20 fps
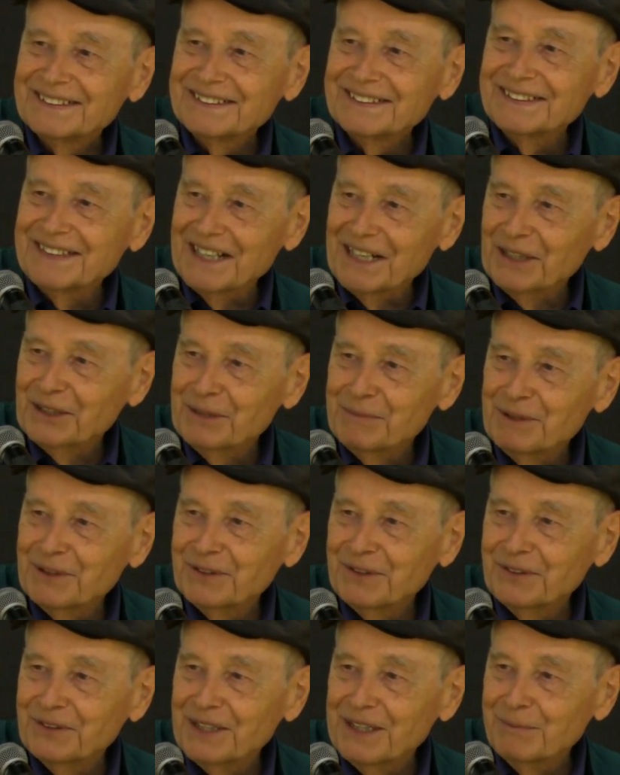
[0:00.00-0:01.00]
And the
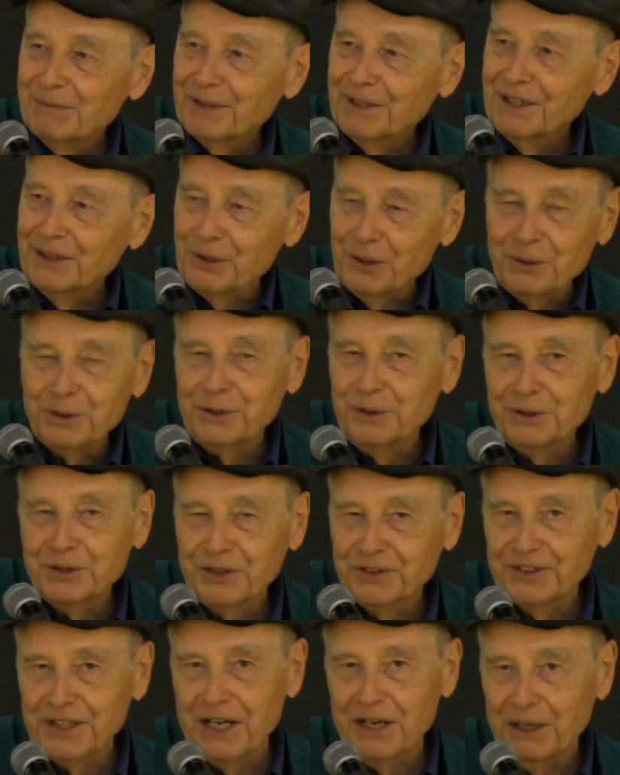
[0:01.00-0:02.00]
alchemists, the same thing. Oh, you're
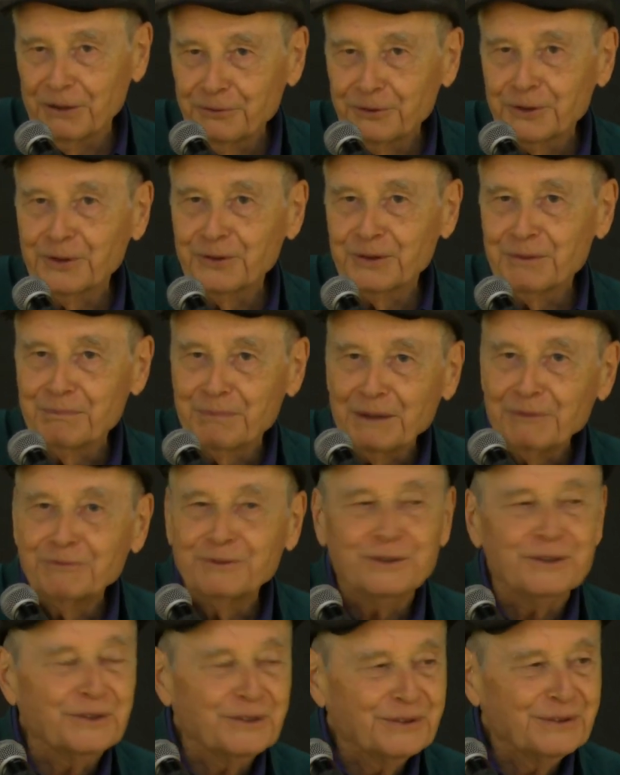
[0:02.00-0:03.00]
just the huffers and
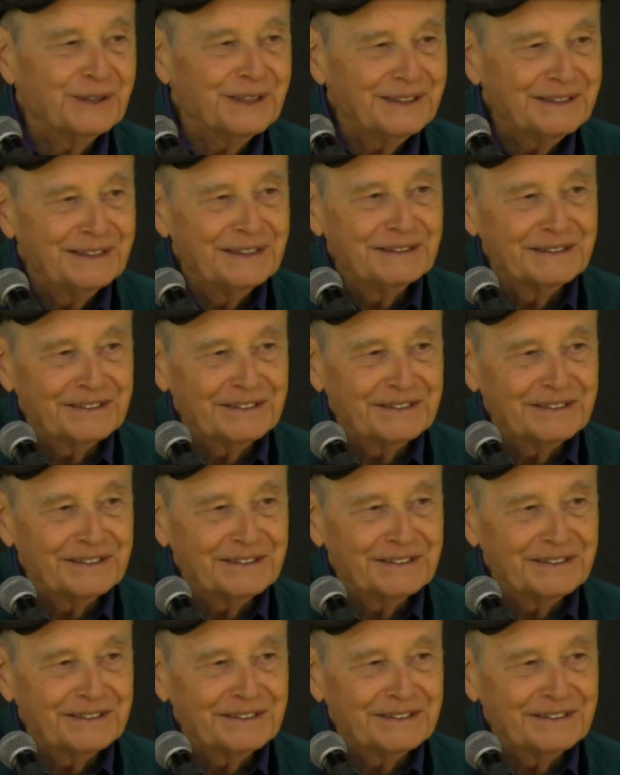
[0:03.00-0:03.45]
puffers, right?